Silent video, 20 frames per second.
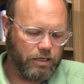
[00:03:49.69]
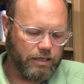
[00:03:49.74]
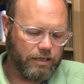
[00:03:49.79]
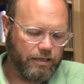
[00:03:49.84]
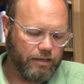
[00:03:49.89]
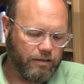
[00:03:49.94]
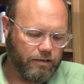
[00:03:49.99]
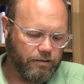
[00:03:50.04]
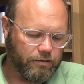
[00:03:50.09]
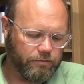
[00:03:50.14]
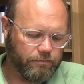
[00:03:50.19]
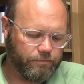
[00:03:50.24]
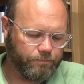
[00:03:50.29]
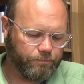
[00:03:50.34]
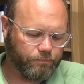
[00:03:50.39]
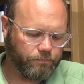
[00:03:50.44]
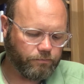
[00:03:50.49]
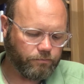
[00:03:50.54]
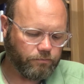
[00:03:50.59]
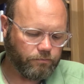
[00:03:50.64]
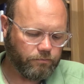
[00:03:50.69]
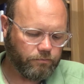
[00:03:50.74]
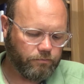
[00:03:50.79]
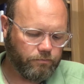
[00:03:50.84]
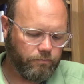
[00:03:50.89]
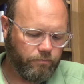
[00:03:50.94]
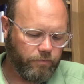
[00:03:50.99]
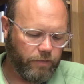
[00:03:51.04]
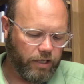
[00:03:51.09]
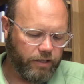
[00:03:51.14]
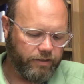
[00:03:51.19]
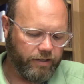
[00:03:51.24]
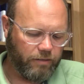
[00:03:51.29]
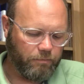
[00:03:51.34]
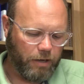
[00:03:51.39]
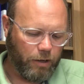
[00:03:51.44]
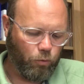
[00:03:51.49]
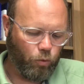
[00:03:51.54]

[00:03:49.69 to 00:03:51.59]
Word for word: i take my